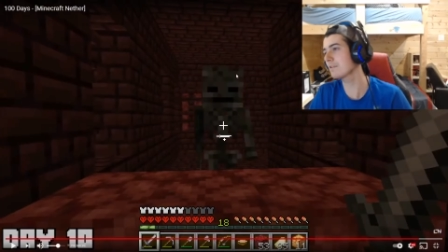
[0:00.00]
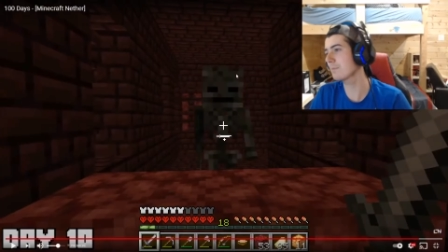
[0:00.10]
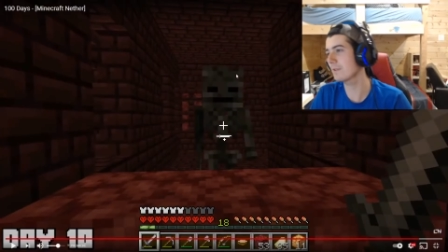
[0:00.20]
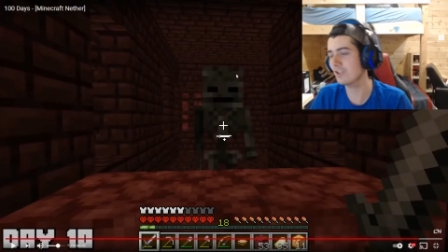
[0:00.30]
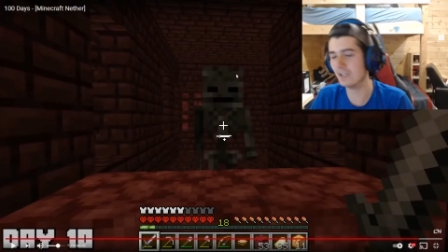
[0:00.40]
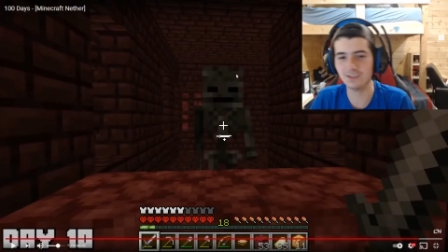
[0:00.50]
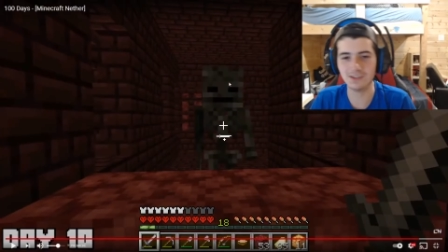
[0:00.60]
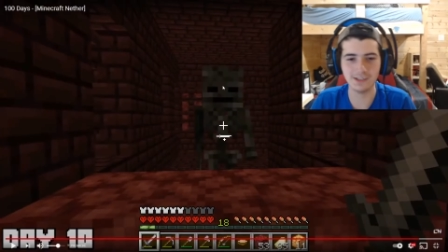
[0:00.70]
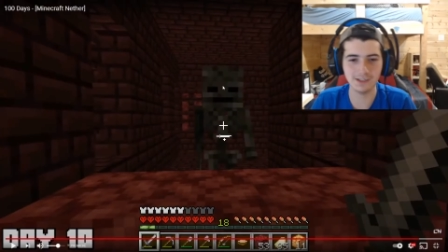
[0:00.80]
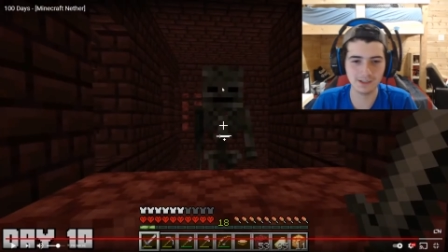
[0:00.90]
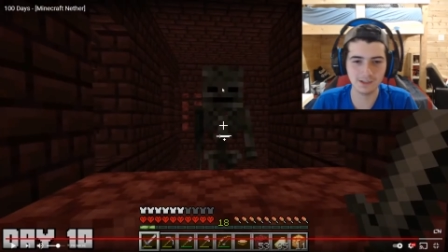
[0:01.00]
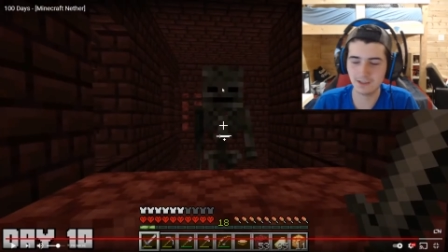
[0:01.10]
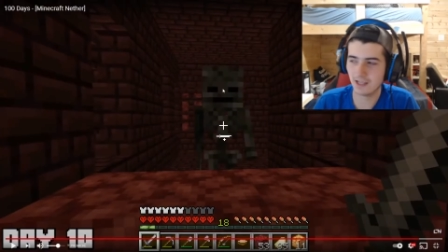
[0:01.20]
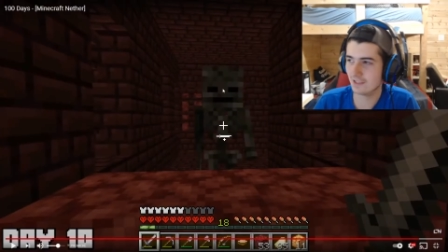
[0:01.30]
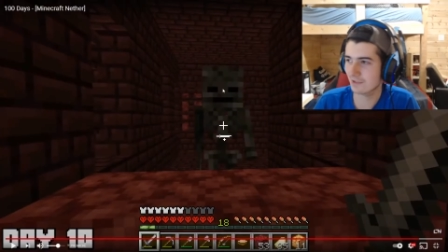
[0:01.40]
from the chests here.
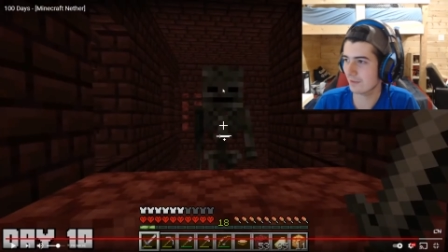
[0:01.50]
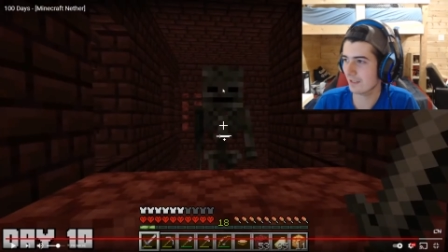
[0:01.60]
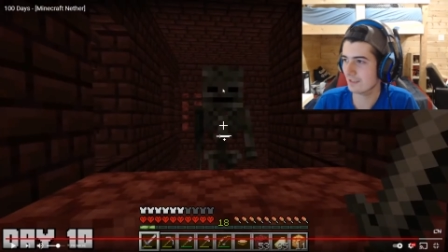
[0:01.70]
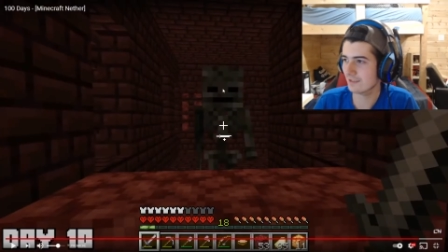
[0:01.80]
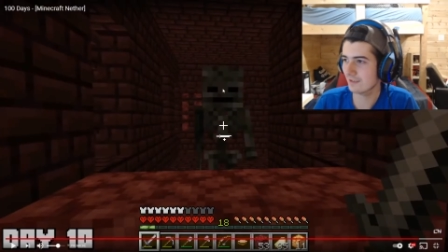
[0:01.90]
That's right.